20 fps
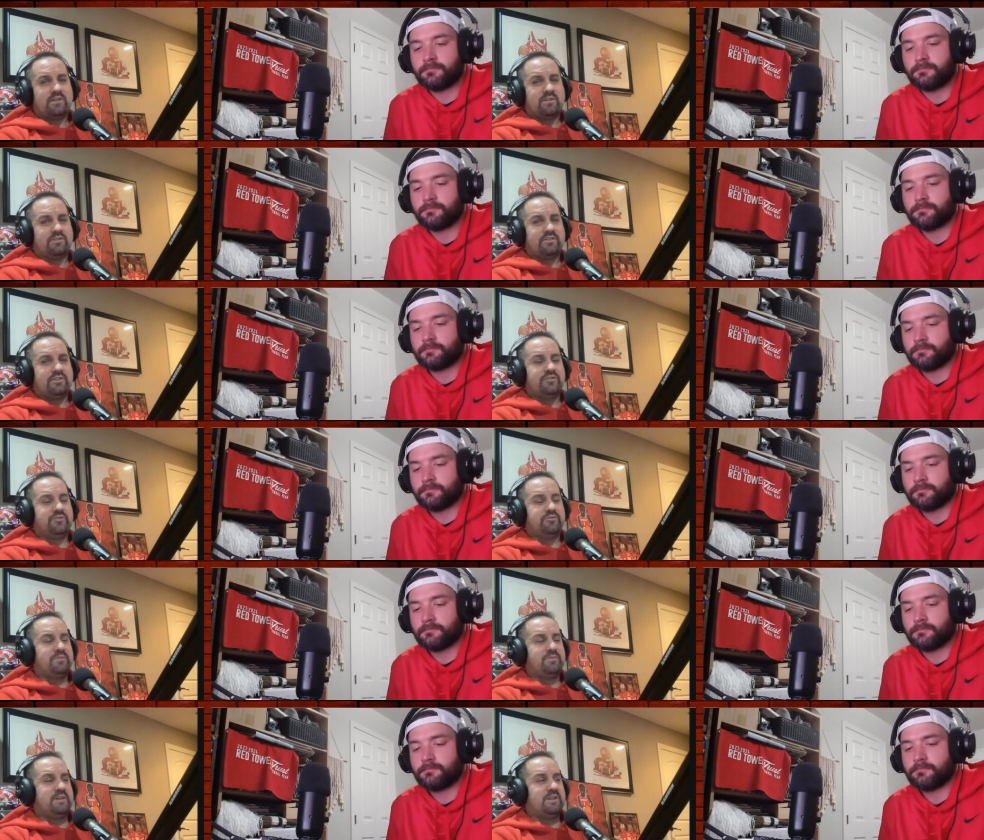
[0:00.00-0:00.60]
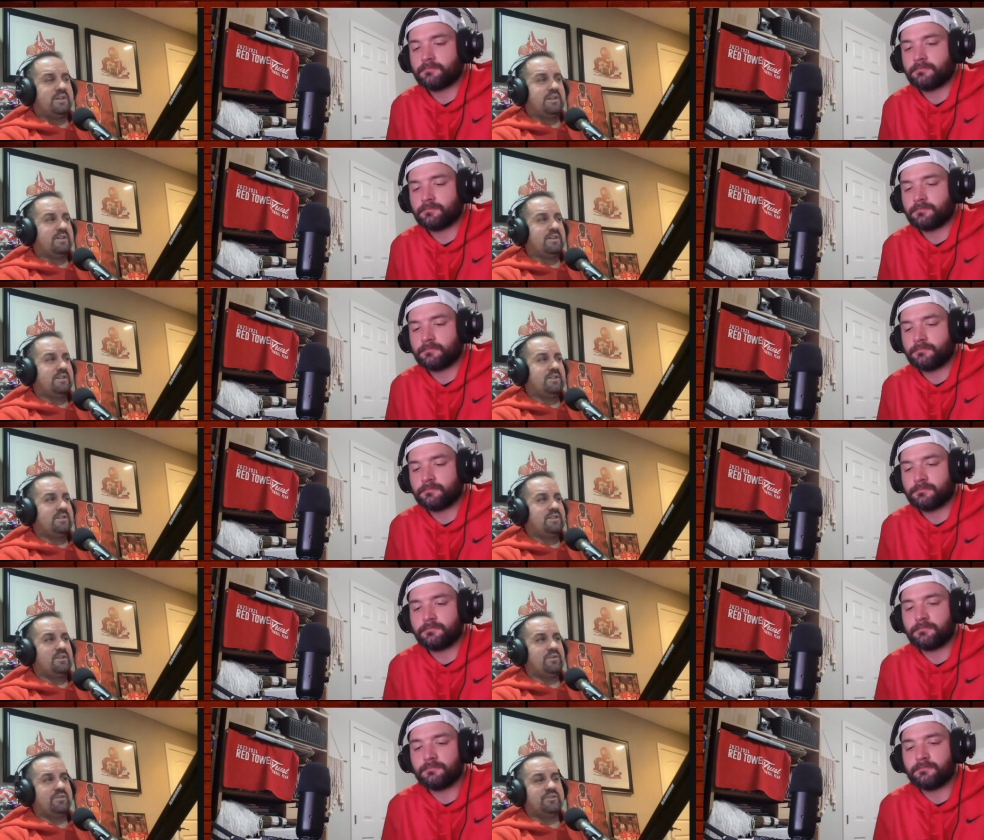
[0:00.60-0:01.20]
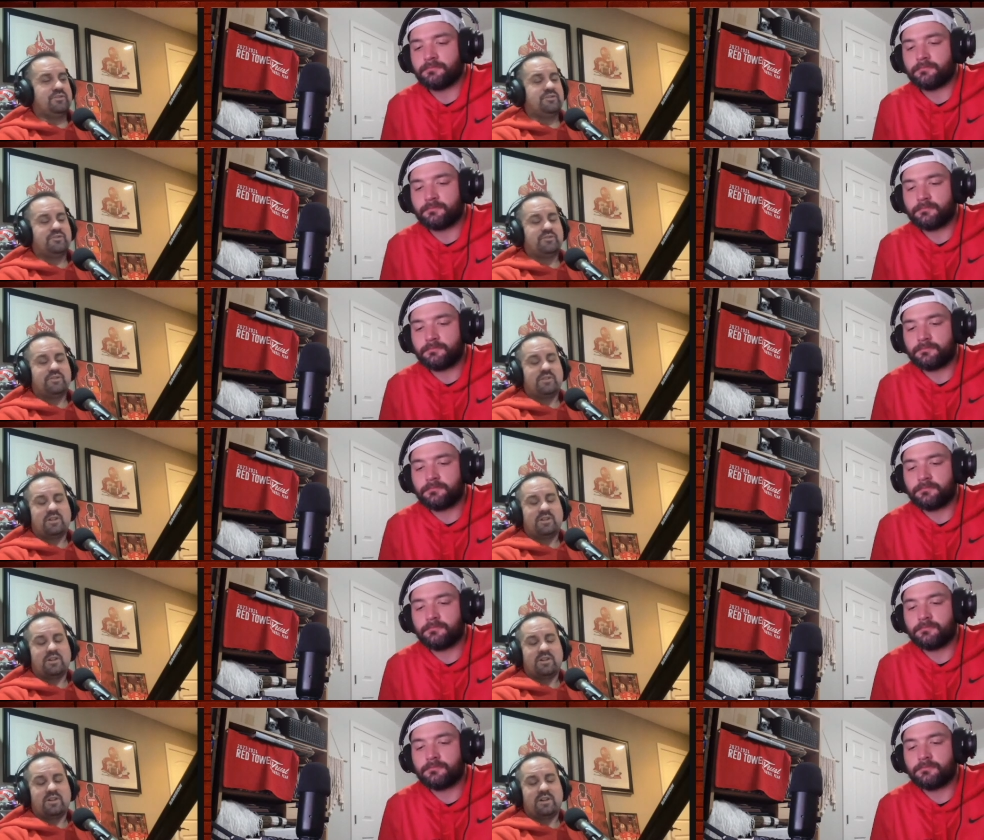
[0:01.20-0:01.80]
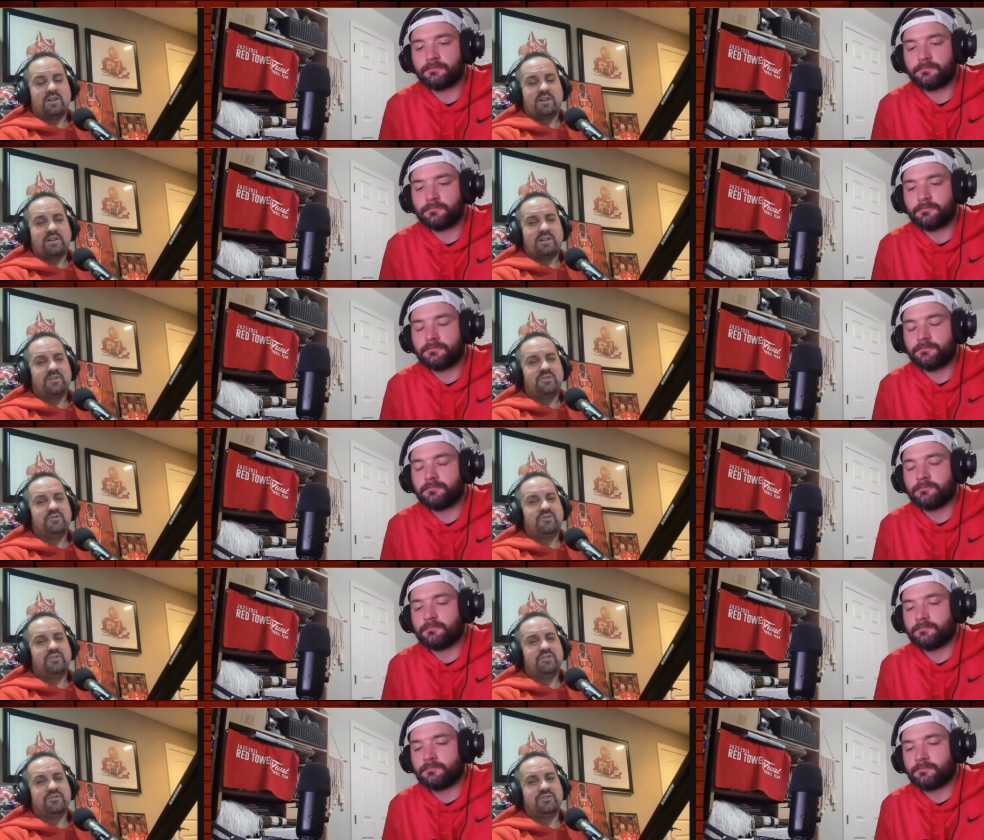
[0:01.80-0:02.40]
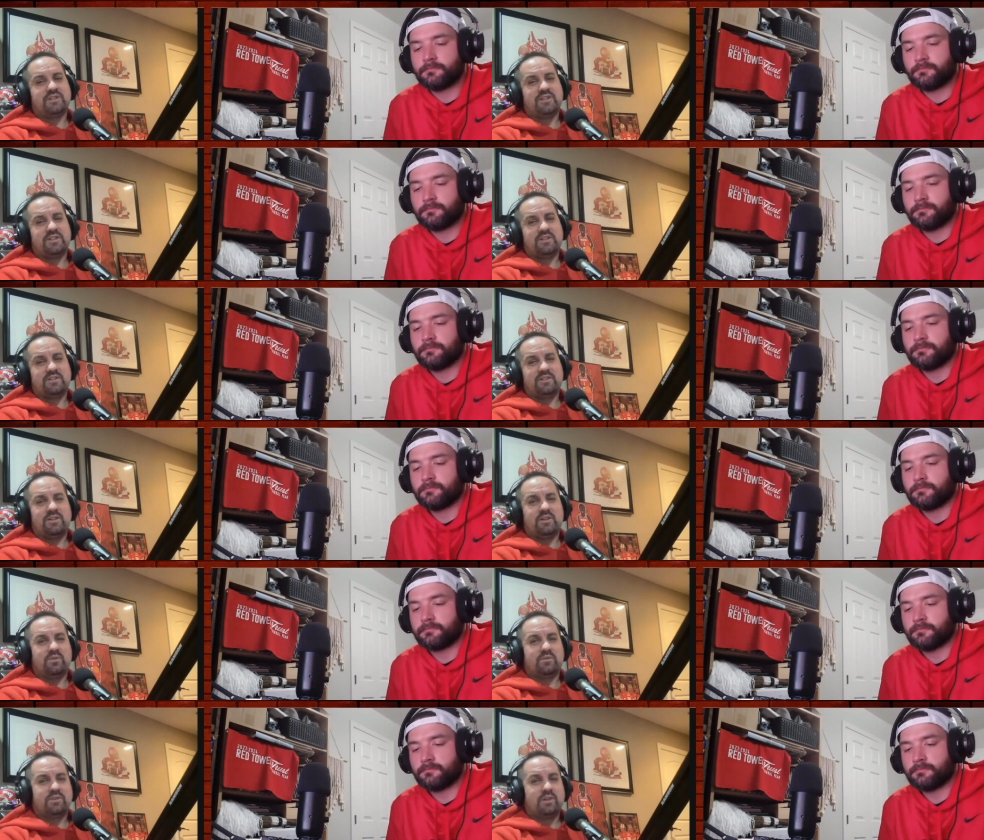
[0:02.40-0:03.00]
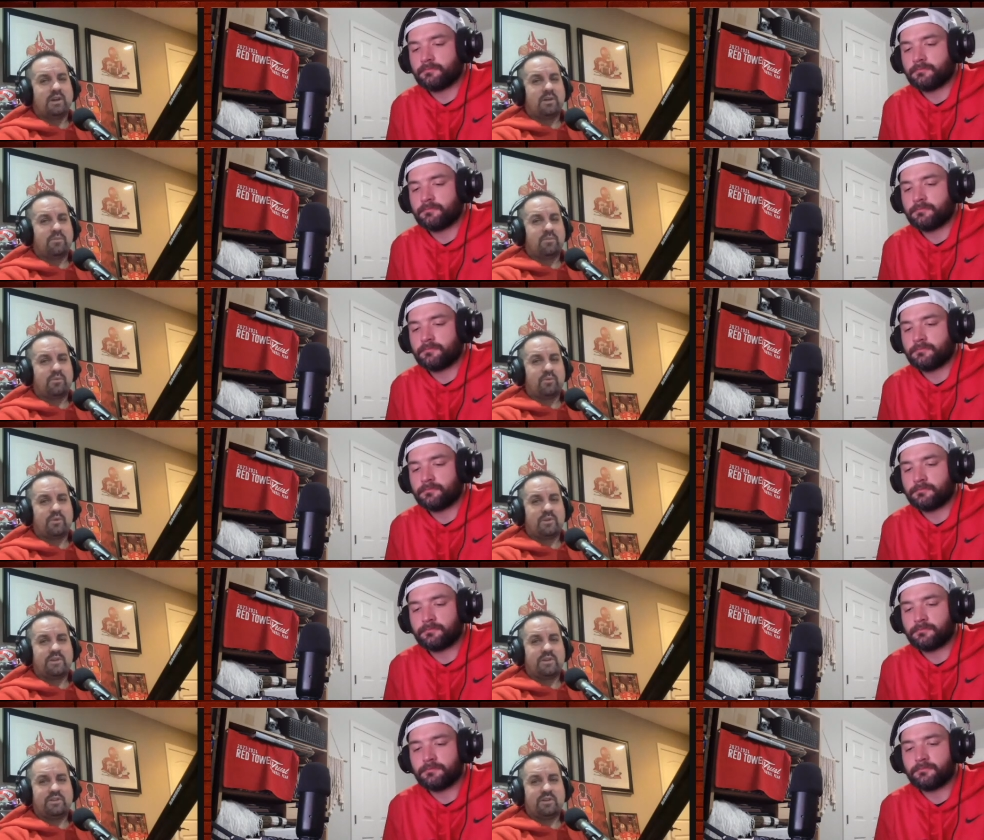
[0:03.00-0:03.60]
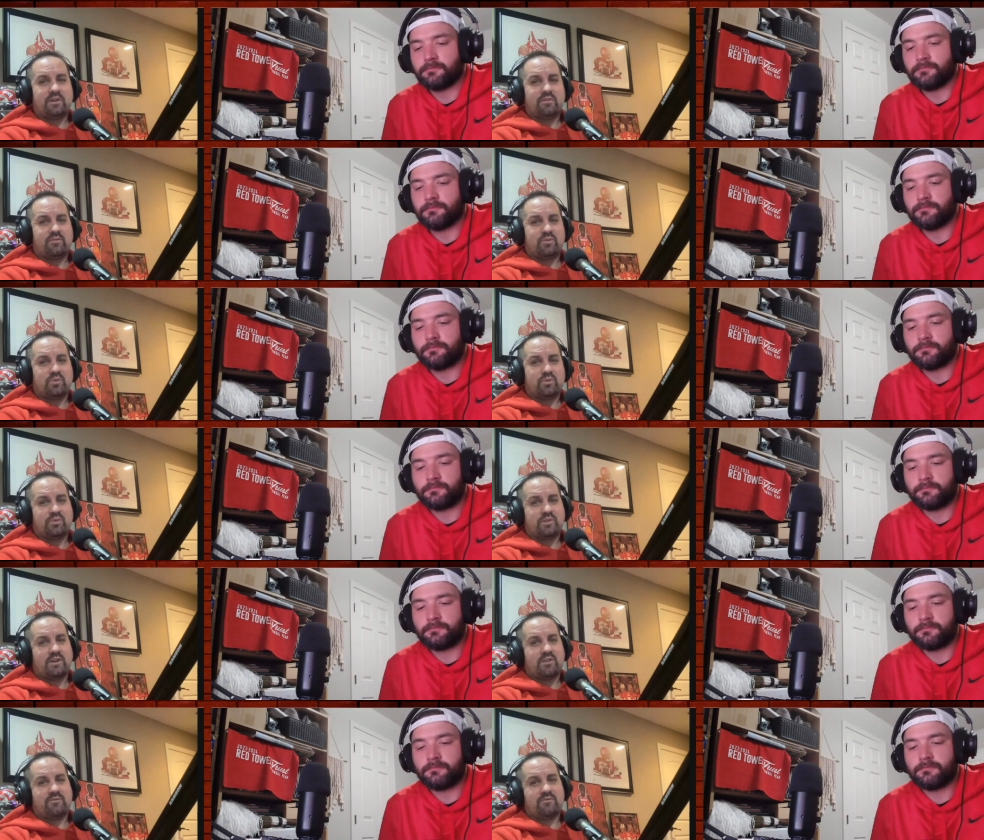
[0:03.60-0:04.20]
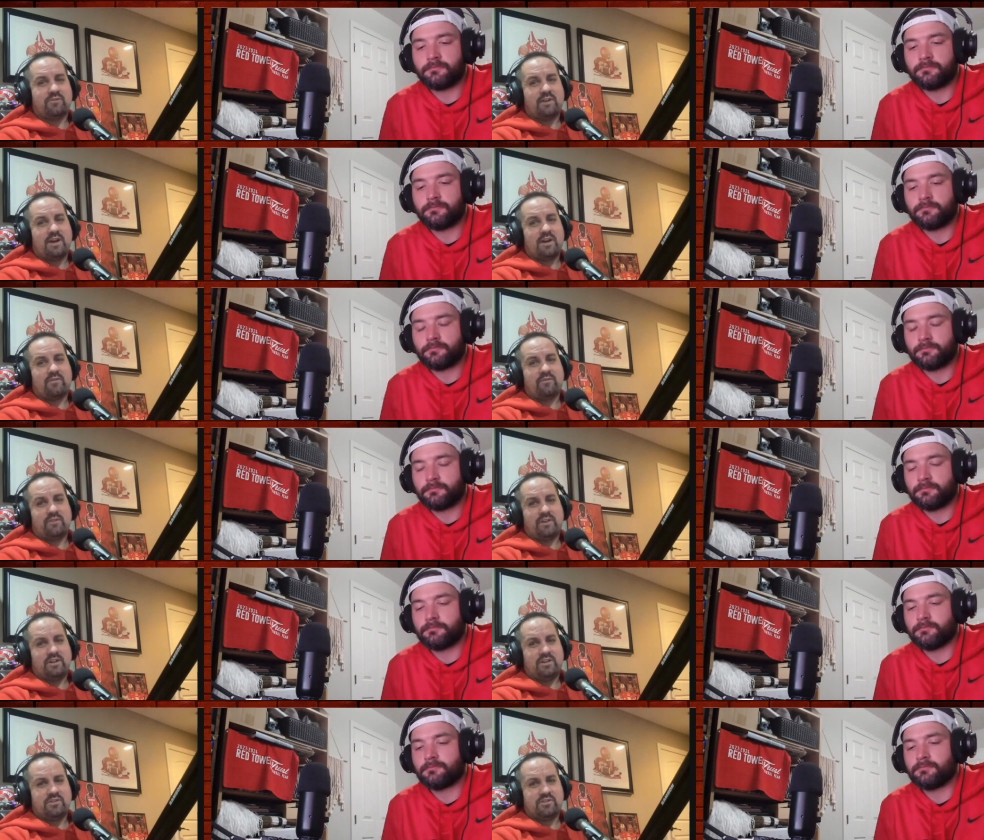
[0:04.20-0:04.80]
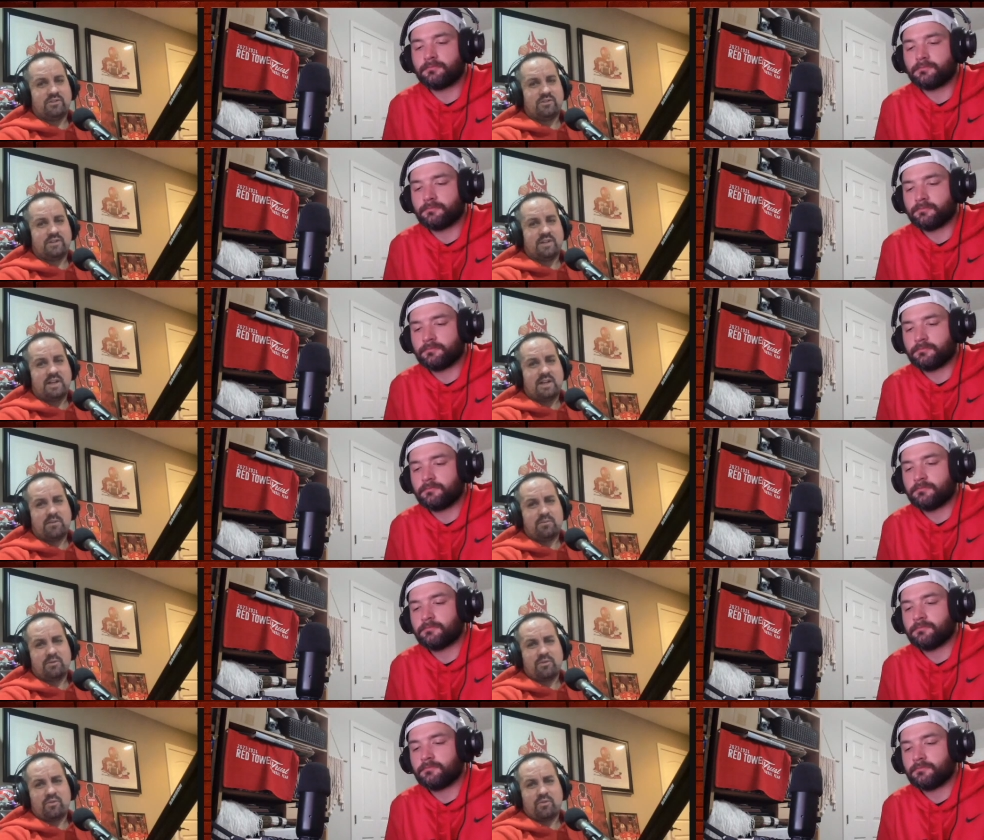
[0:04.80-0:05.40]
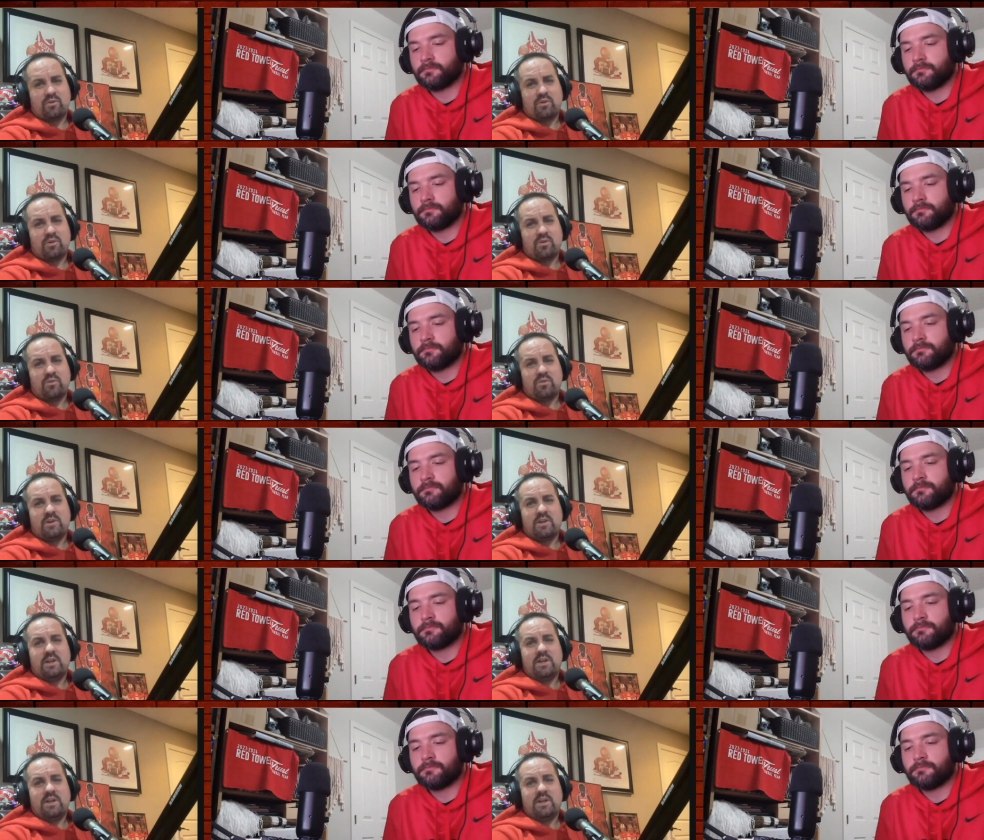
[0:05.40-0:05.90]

Speaker 1: She's been, you know, just a, a consistent, you know, top three, top four, top five finisher in the hammer throw.